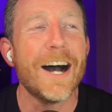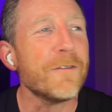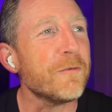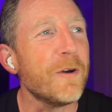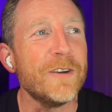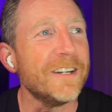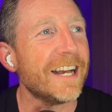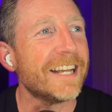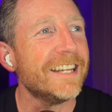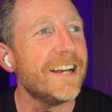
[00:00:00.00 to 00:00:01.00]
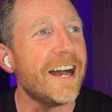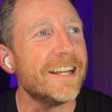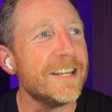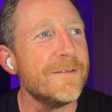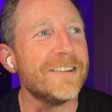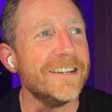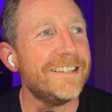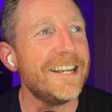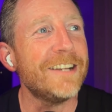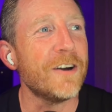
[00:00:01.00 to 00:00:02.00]
I'm just wondering, you
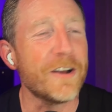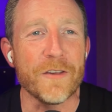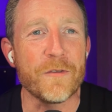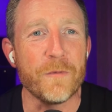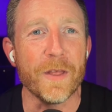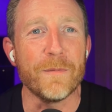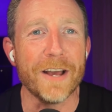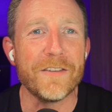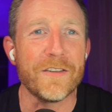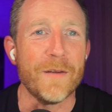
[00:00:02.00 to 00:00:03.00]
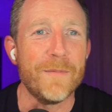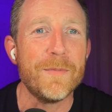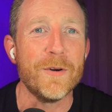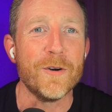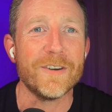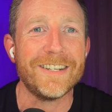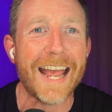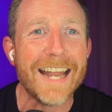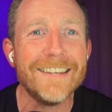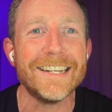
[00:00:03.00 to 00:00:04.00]
mentioned TikTok is one of the places that people
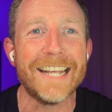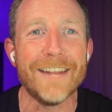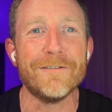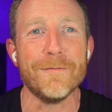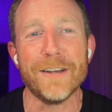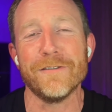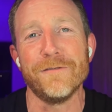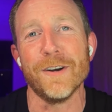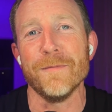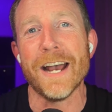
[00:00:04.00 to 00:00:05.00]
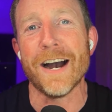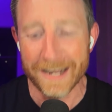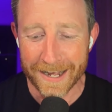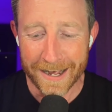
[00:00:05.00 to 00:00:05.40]
tend to get information from now.